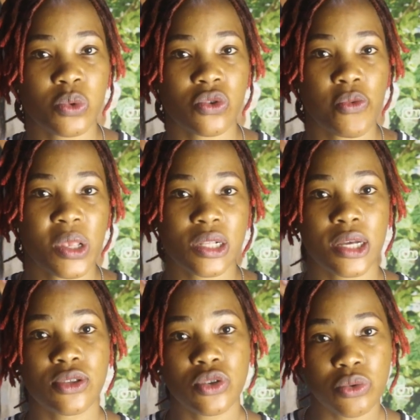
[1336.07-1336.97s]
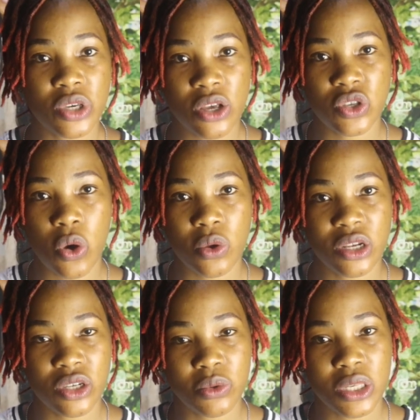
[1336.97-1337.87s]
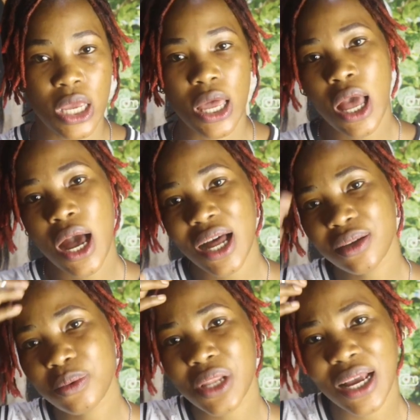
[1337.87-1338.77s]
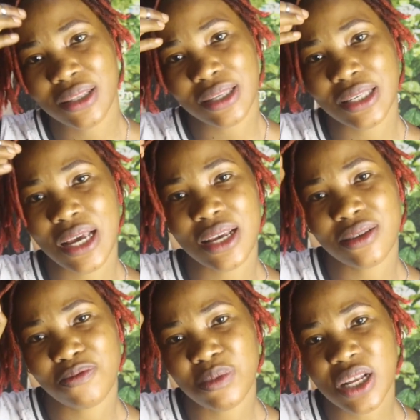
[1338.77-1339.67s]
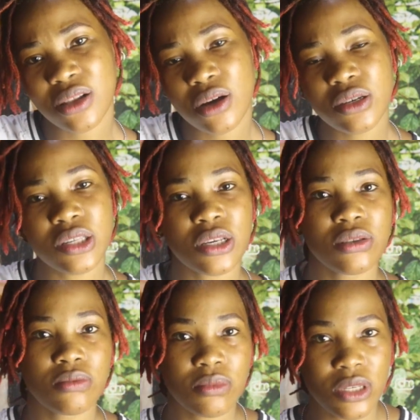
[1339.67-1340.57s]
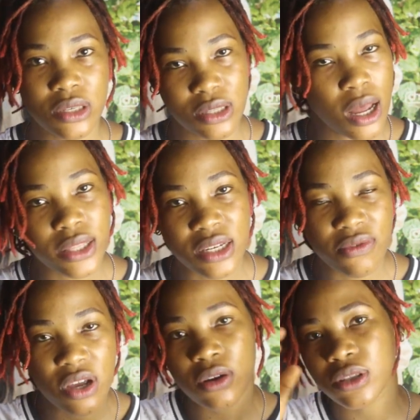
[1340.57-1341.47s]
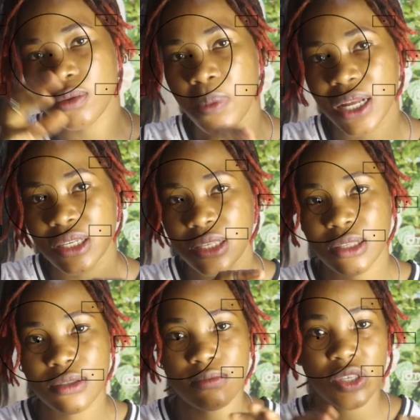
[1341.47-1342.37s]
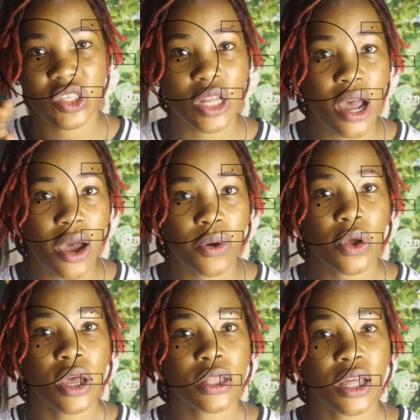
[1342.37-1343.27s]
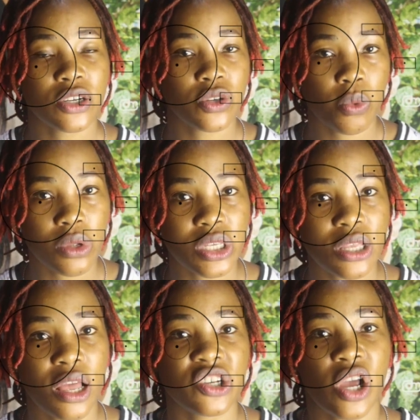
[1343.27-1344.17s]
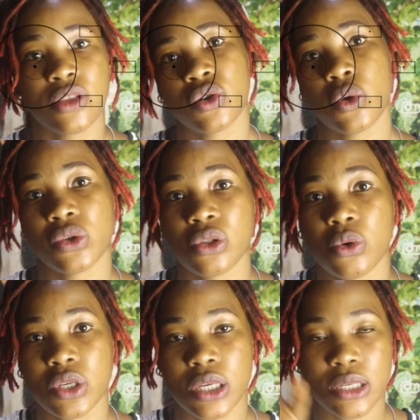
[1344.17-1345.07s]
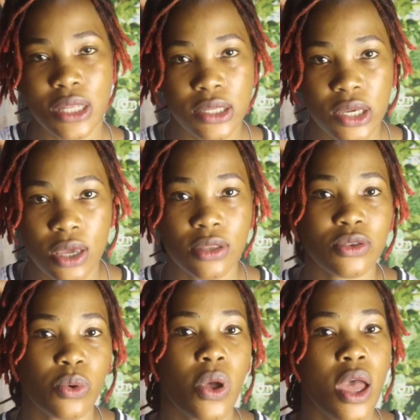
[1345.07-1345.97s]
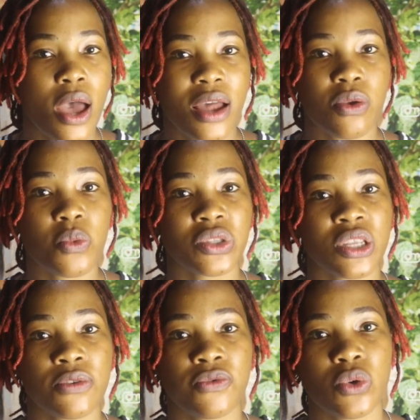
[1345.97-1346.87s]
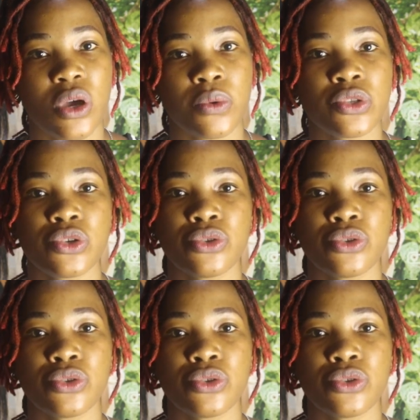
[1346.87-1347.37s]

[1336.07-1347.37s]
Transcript: was already like 2 years gone, and she was like, I don't like the size of my locks, I don't this, that. They never got the pattern style that she wanted, and she had to cut her locks and start again. So I don't want that for you. I want you